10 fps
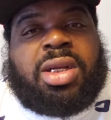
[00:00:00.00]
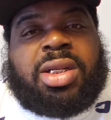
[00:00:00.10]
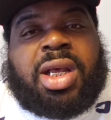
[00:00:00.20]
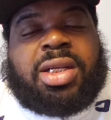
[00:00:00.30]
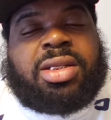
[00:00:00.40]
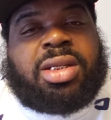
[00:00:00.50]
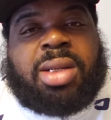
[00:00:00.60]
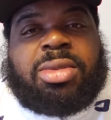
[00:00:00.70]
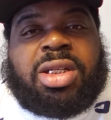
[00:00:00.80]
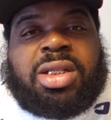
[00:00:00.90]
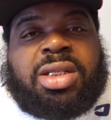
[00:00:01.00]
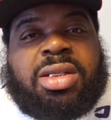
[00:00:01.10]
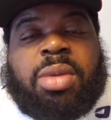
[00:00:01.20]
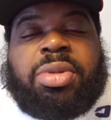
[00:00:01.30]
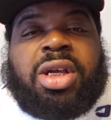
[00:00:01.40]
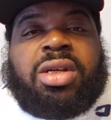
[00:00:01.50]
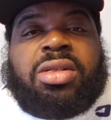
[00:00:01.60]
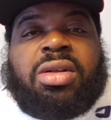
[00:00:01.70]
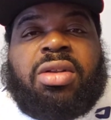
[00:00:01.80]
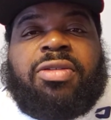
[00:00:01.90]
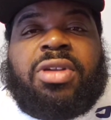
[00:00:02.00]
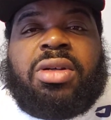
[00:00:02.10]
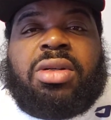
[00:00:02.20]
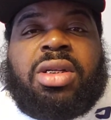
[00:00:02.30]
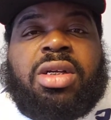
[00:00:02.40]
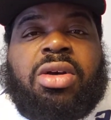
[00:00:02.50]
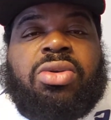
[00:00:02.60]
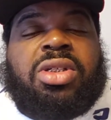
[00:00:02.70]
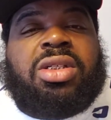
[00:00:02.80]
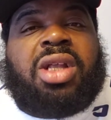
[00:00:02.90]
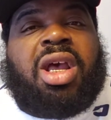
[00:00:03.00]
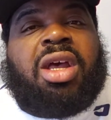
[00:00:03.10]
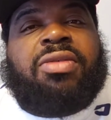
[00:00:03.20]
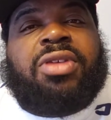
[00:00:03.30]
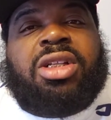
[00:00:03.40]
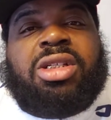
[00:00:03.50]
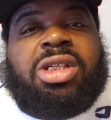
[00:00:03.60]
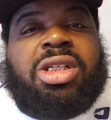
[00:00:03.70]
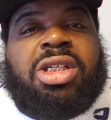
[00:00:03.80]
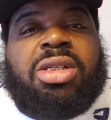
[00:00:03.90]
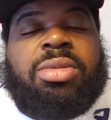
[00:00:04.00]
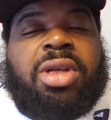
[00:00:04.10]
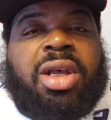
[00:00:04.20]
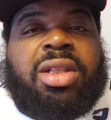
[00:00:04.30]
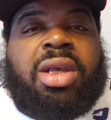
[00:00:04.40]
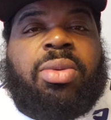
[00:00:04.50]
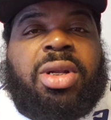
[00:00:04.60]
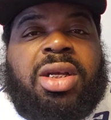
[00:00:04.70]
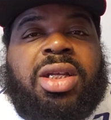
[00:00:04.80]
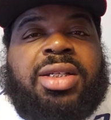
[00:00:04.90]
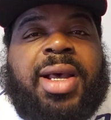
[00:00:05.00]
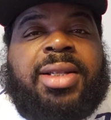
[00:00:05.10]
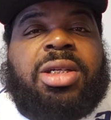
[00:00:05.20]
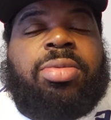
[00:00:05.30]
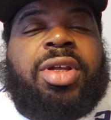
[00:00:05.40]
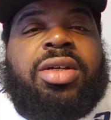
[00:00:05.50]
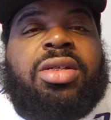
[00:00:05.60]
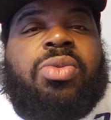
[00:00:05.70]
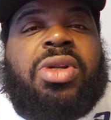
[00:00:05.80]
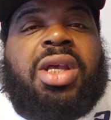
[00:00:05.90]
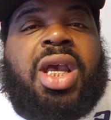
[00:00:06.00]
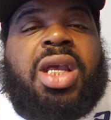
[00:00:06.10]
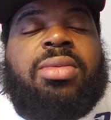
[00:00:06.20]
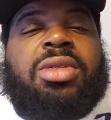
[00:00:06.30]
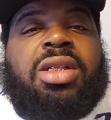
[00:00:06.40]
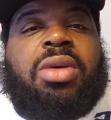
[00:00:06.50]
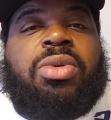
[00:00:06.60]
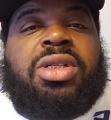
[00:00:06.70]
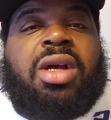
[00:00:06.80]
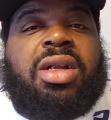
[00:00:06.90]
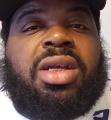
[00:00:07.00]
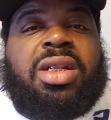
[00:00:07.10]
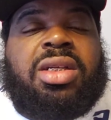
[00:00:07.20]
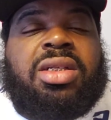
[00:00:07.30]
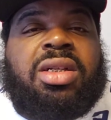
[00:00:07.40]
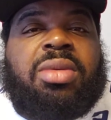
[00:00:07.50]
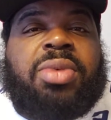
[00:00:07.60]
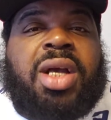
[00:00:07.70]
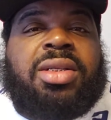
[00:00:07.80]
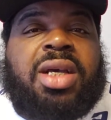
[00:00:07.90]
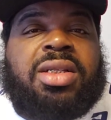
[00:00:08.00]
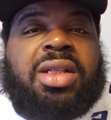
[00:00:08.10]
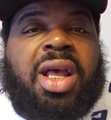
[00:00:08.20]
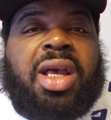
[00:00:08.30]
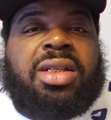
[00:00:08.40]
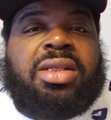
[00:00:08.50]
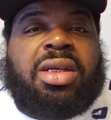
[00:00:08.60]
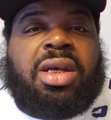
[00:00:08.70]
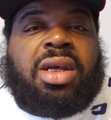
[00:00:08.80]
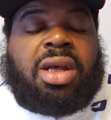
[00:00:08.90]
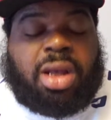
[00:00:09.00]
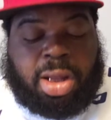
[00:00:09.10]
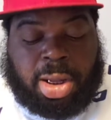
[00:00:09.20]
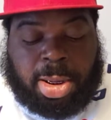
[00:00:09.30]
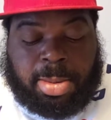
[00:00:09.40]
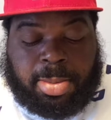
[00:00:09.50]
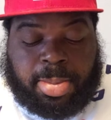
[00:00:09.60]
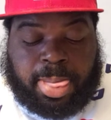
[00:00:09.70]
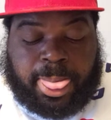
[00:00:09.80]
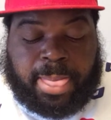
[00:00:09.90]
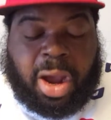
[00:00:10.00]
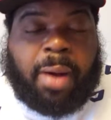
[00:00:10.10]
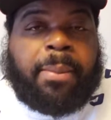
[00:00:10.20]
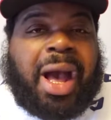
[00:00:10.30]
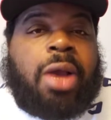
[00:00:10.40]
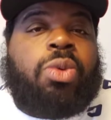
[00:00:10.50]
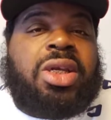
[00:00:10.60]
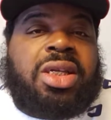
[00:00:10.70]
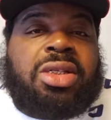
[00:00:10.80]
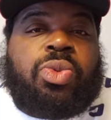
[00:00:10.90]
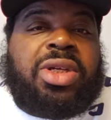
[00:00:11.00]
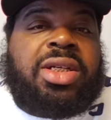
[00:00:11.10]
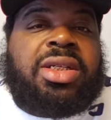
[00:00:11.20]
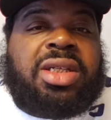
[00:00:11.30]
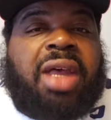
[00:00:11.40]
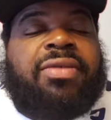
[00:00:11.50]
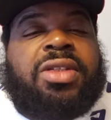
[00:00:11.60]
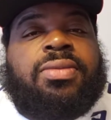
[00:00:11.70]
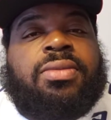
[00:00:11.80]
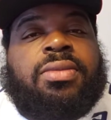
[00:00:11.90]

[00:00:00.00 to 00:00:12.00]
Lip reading: That's up to the players on the field and the coaching staff and the GM. They want to get talented players and win games, and then we start get these little primetime slots. Our bye week is week 7.